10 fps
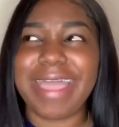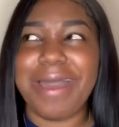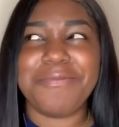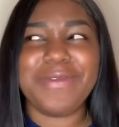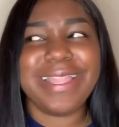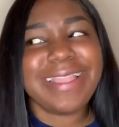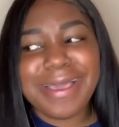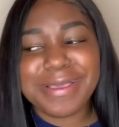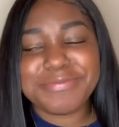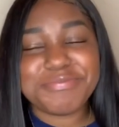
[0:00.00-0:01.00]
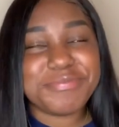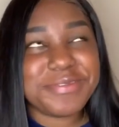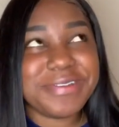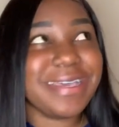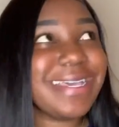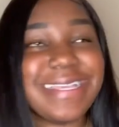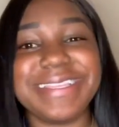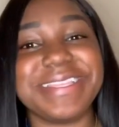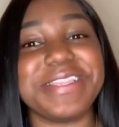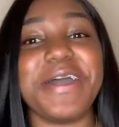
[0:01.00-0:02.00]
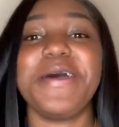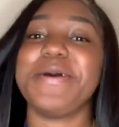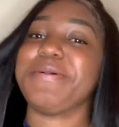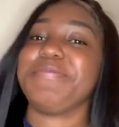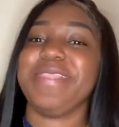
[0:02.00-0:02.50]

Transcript: I'm feeling like, boy, stop.